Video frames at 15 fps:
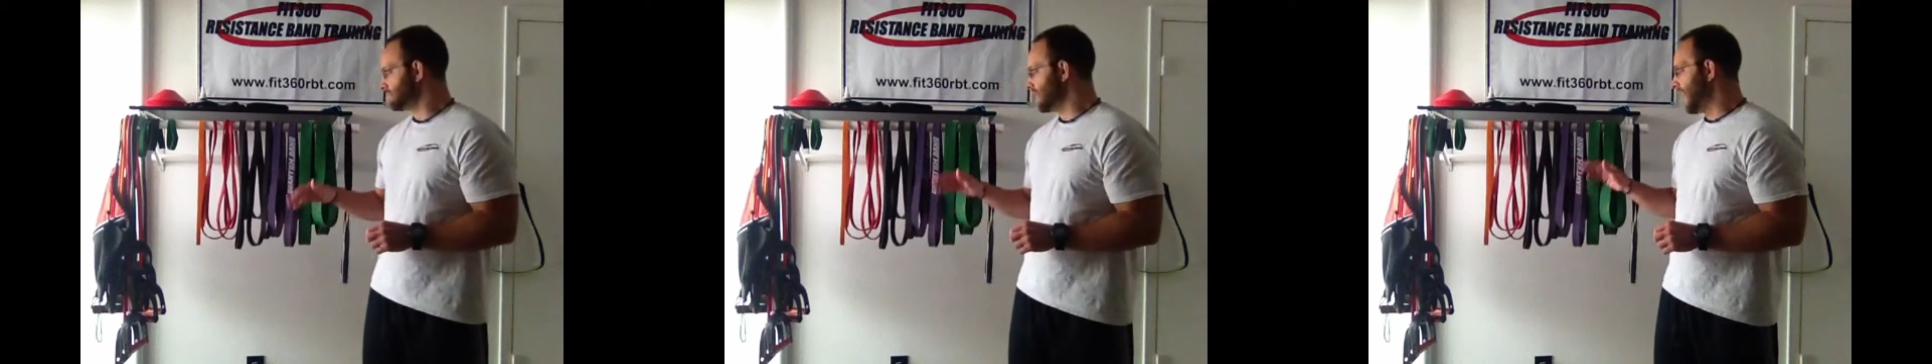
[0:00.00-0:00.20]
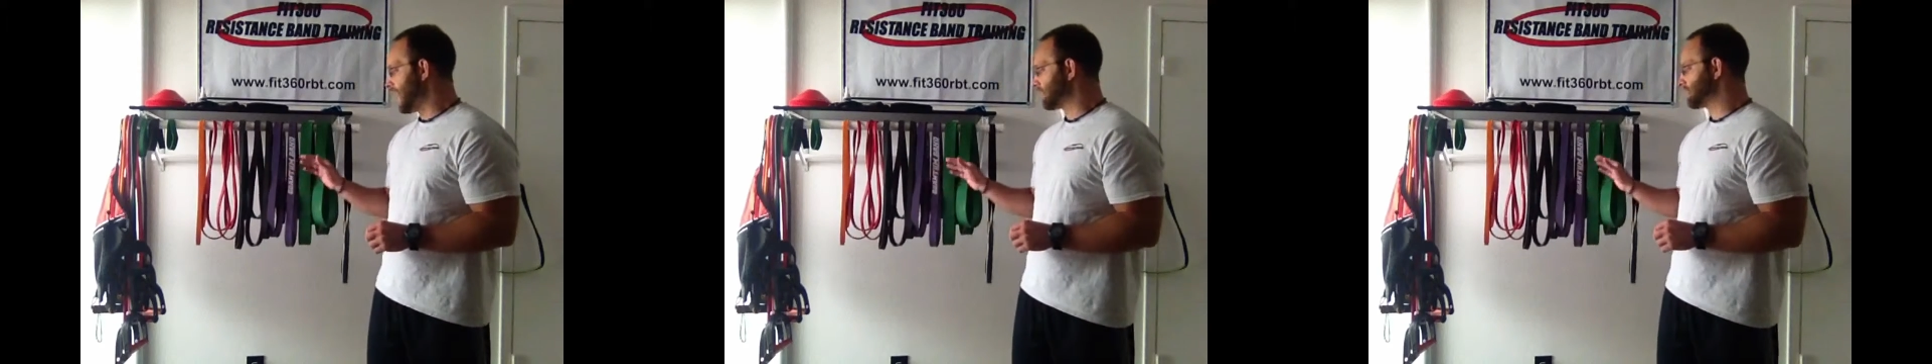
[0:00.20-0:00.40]

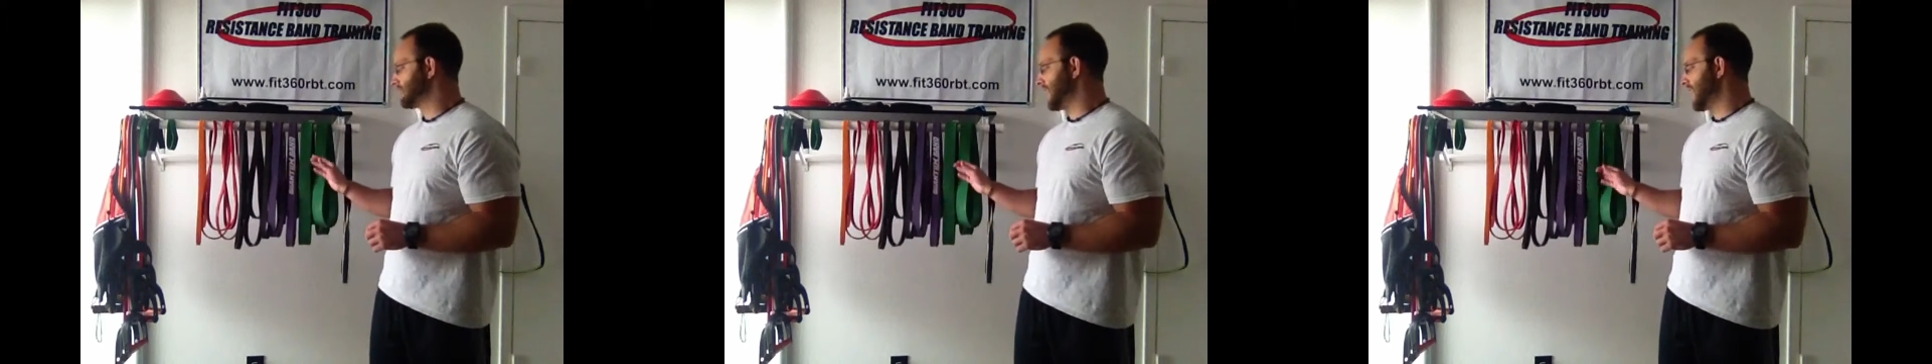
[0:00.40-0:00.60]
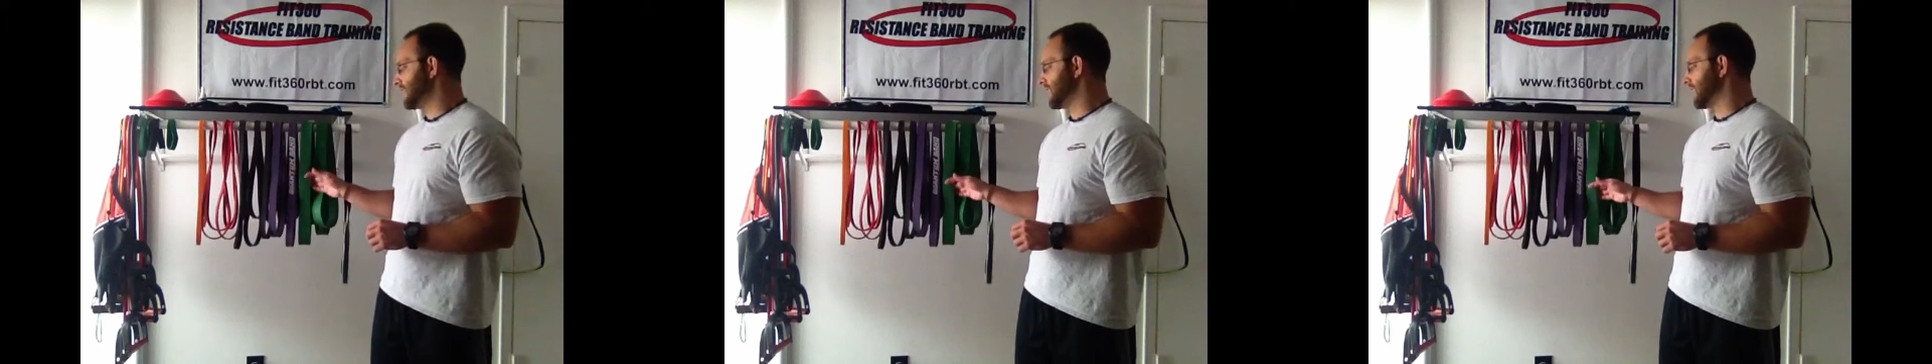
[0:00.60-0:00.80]
After
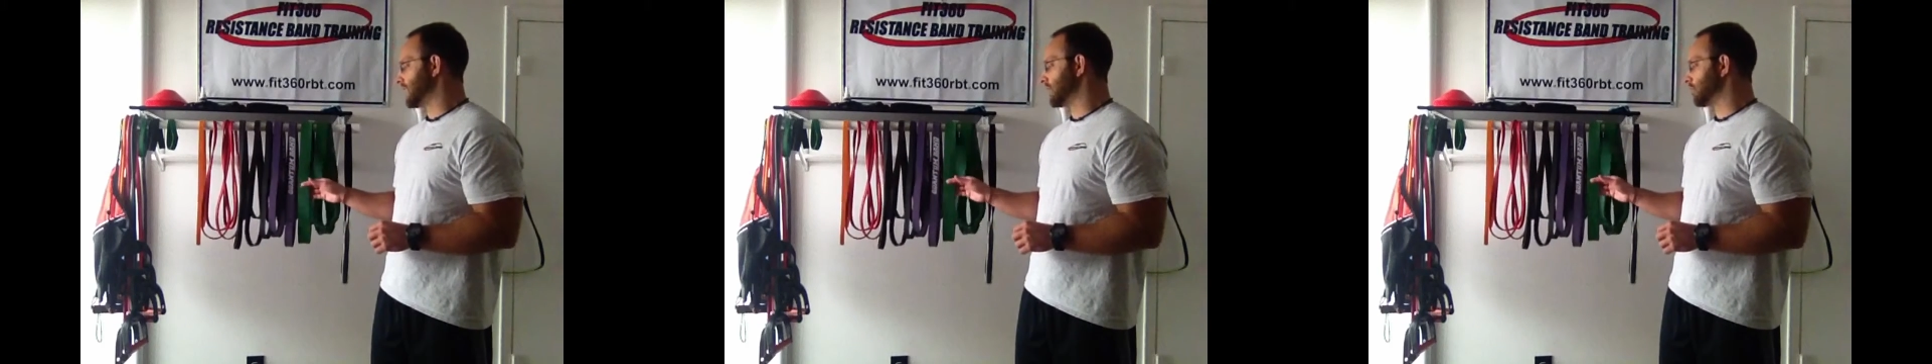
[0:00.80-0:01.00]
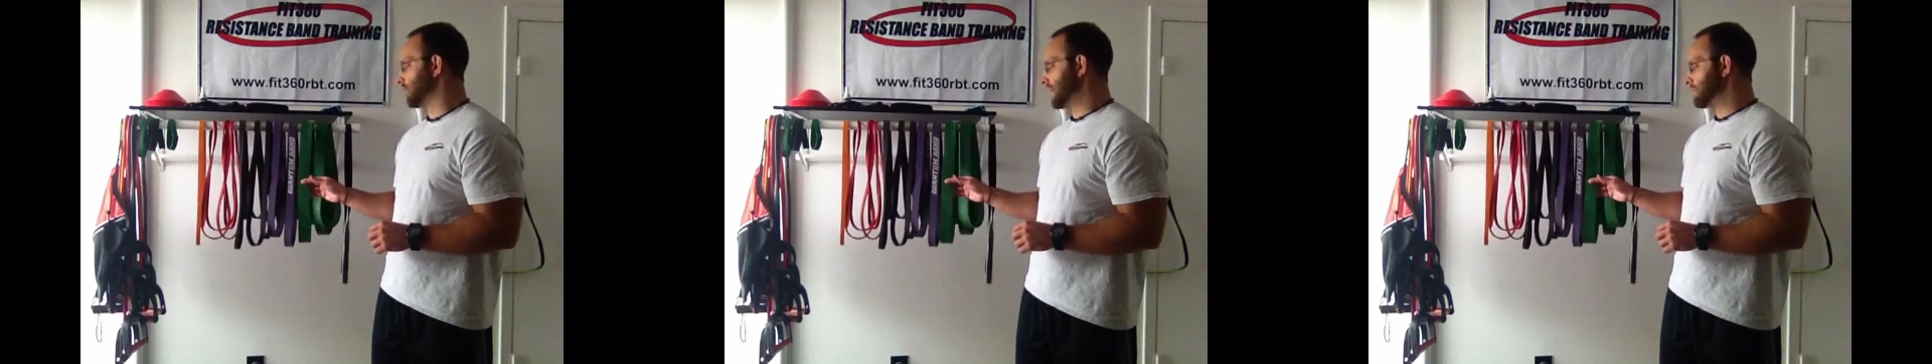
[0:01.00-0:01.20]
that, you got a
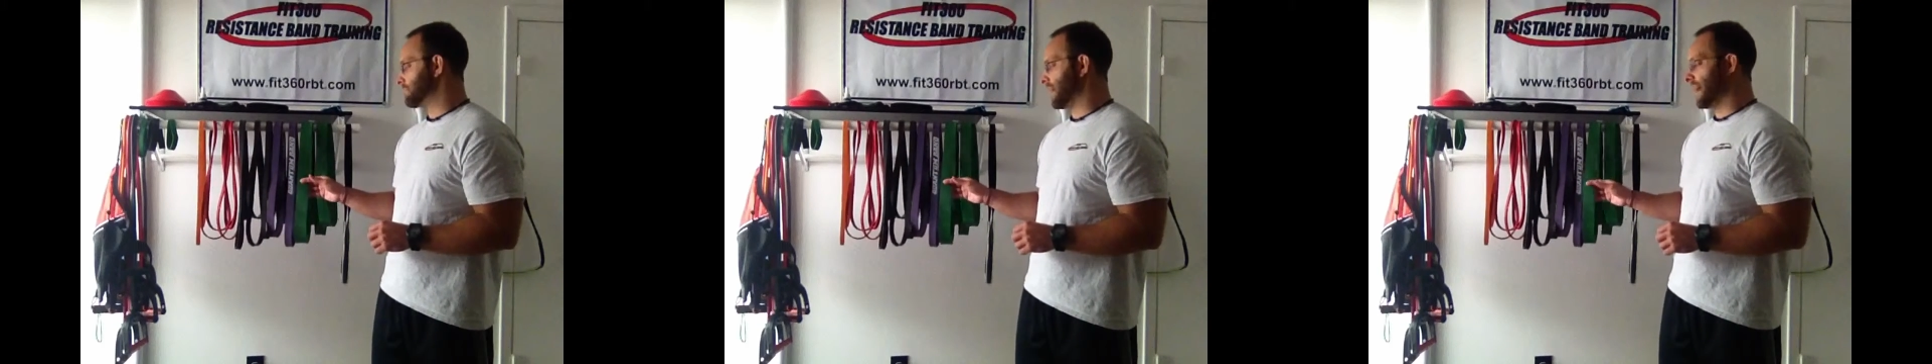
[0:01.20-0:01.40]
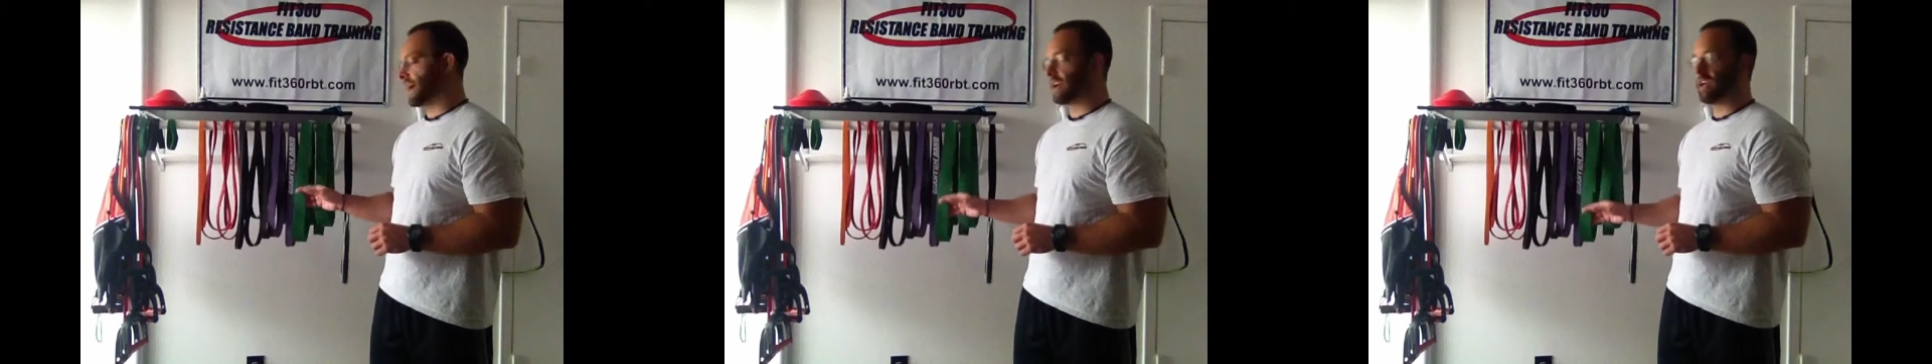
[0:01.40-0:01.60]
green
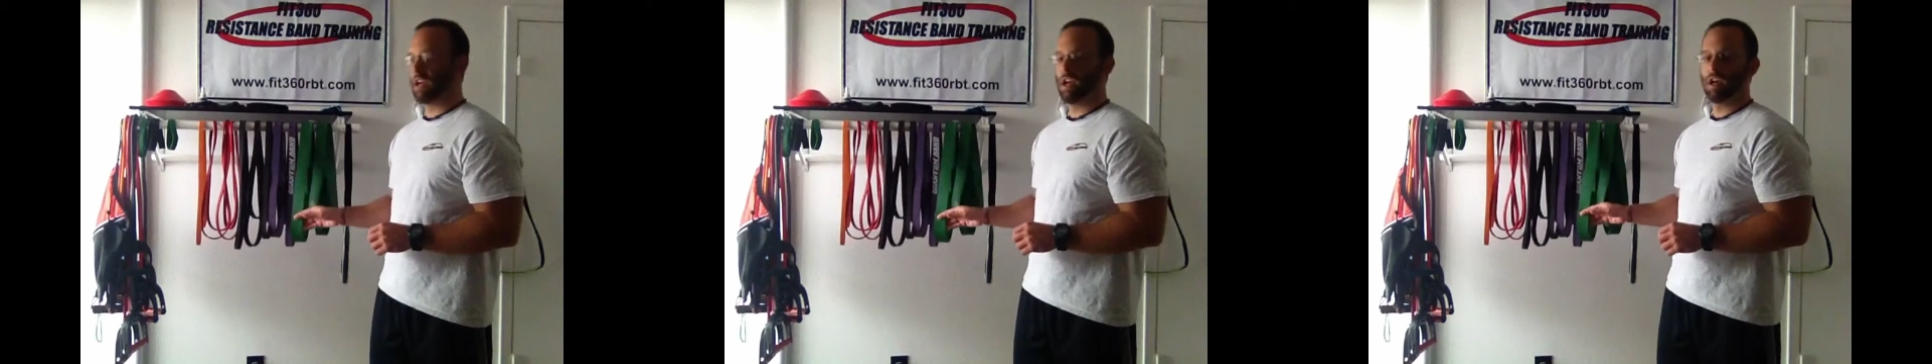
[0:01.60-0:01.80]
band.